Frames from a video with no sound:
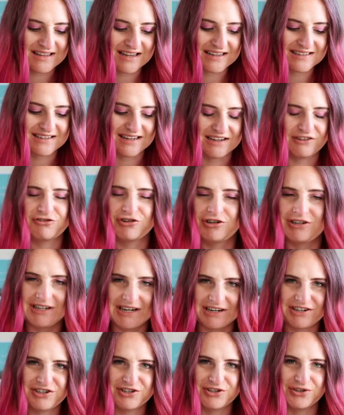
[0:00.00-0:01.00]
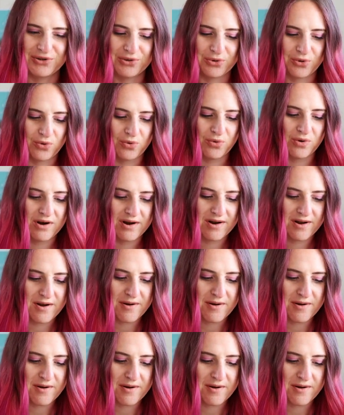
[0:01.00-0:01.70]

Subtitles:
That is like traditional